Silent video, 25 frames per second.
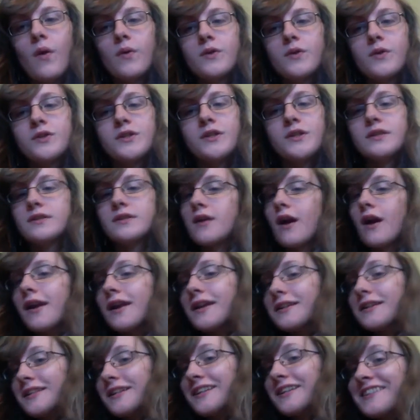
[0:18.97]
She's not
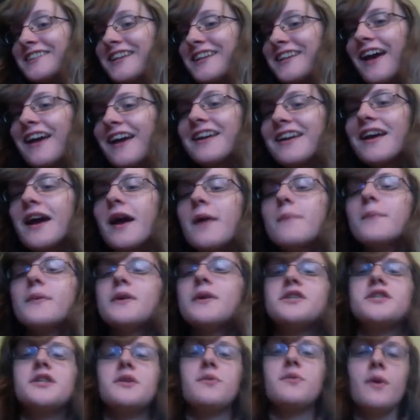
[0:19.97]
18 yet,
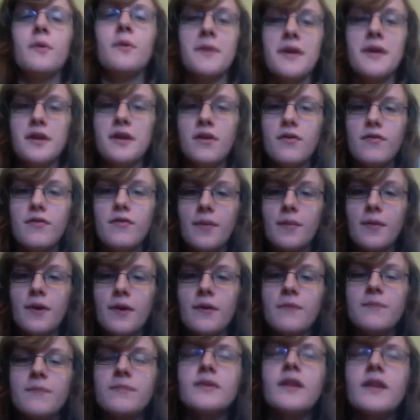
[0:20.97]
but she will be in
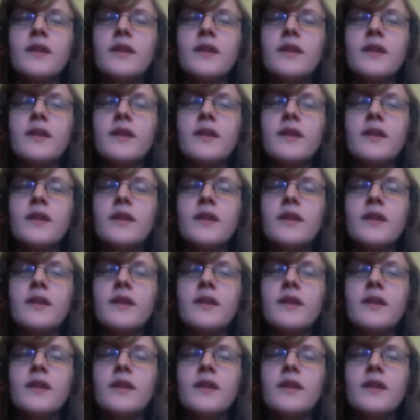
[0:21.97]
November.